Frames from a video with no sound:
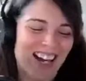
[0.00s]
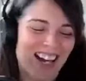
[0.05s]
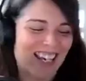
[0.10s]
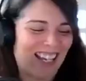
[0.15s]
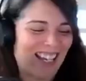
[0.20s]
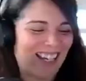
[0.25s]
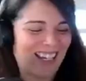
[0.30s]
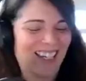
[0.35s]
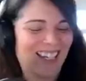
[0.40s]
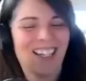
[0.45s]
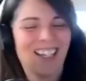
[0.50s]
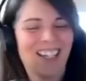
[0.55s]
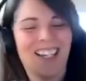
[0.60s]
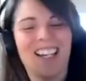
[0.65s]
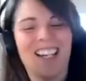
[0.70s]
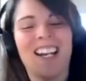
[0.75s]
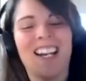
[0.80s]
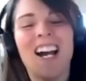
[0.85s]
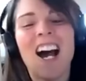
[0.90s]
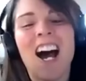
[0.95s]
it.
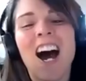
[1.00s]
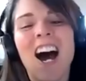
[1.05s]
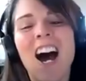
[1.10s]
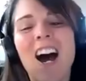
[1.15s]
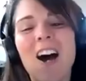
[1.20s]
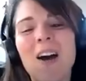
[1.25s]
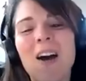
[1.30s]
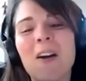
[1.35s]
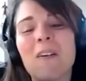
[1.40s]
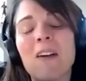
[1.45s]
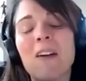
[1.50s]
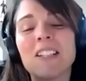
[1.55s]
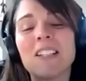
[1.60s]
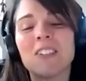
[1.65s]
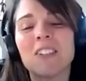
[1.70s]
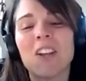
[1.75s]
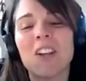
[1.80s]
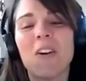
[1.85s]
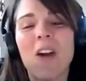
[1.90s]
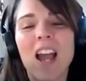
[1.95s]
All right.
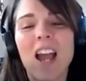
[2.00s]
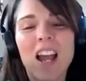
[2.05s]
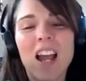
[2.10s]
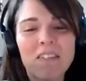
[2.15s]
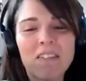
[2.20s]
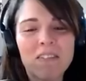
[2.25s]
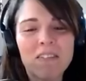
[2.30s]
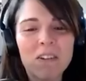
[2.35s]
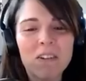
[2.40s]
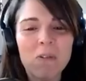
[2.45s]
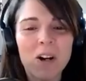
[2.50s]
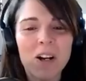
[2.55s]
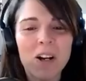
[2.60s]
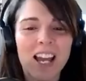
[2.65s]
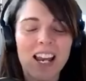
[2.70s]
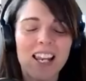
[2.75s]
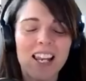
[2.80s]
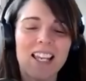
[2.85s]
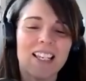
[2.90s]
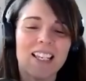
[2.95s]
So, everyone
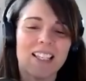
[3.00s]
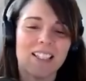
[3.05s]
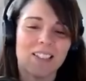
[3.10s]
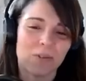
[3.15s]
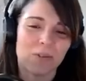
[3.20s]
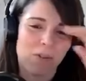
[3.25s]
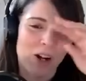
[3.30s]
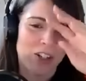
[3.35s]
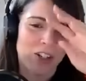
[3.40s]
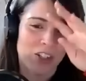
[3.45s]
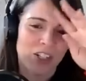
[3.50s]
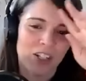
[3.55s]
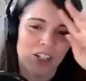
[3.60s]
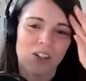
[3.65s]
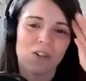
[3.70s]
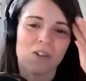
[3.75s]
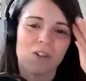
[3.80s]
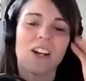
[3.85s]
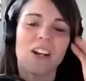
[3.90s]
that is watching, you're